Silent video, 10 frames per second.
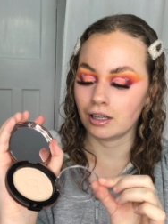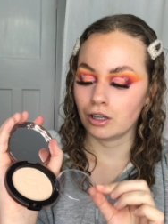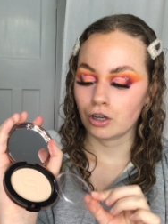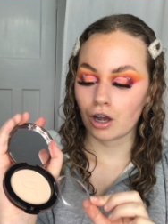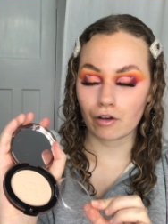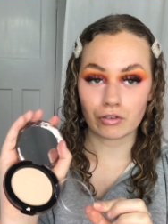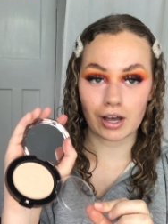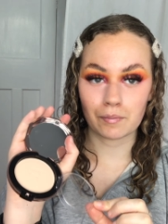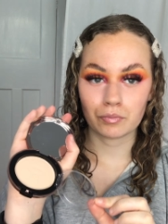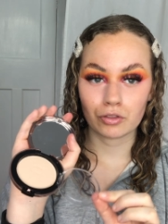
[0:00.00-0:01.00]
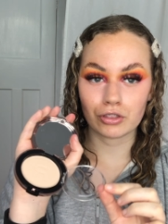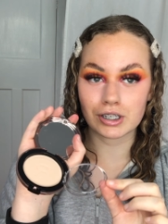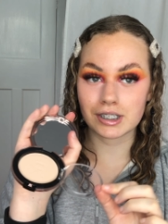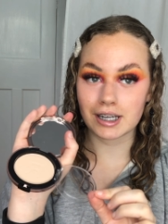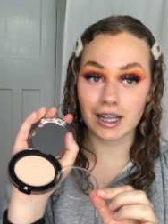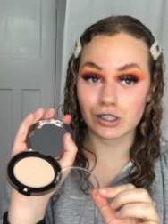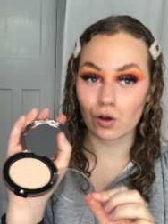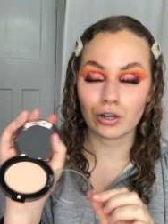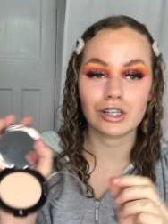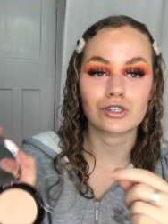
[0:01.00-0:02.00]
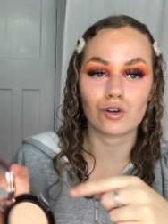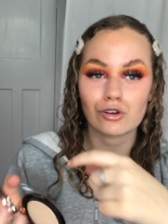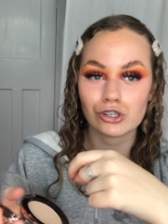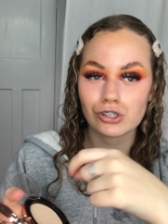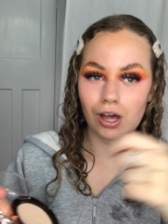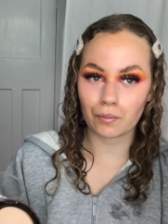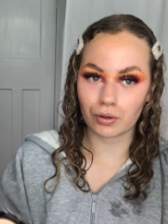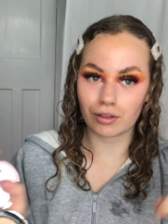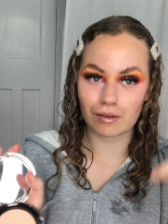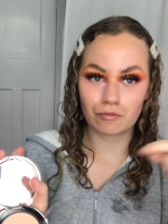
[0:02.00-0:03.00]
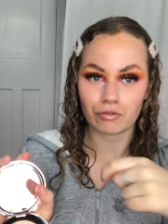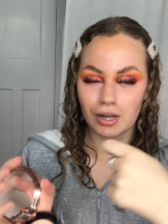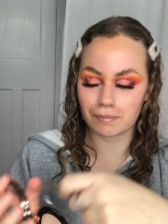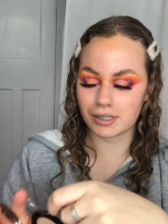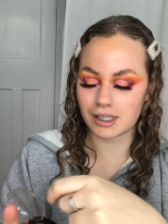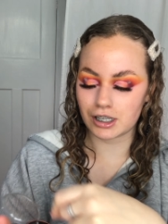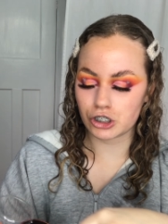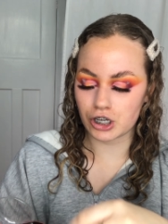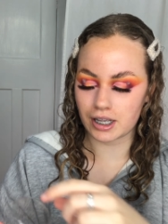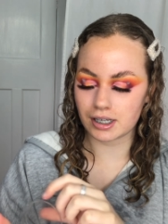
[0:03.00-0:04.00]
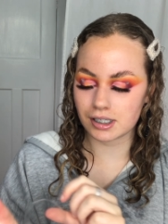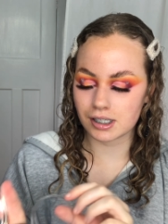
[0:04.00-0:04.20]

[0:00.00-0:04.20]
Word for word: cover that stays on it's not just like one of them flimsy sheets